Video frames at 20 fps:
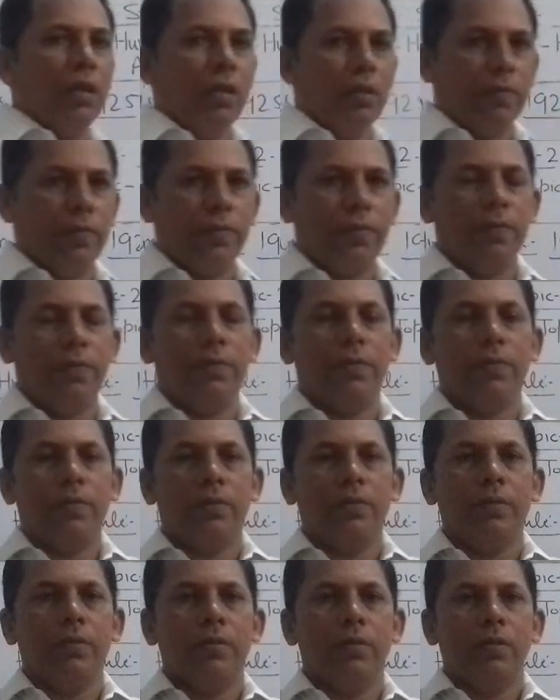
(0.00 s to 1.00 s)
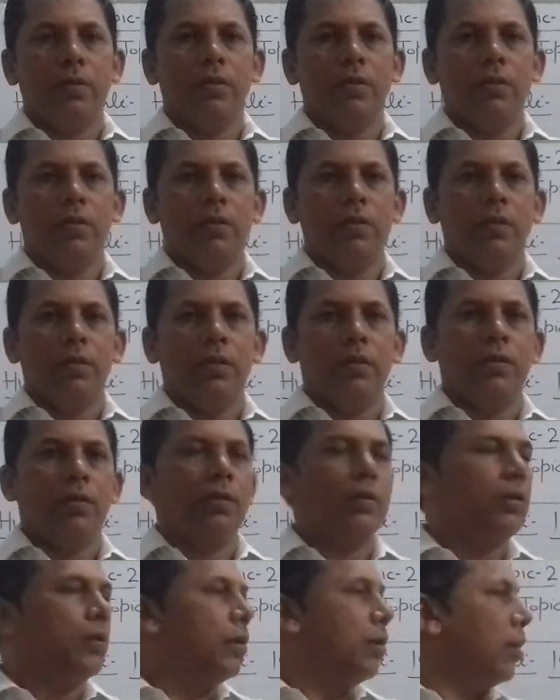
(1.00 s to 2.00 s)
F.
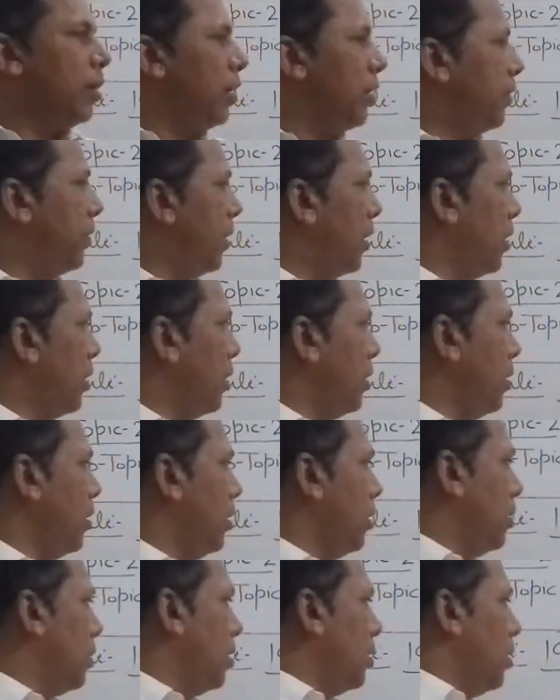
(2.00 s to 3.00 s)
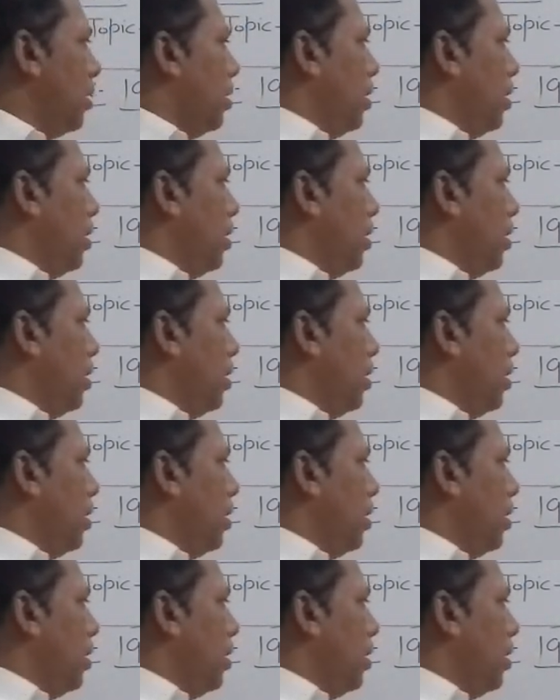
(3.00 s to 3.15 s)
Listen,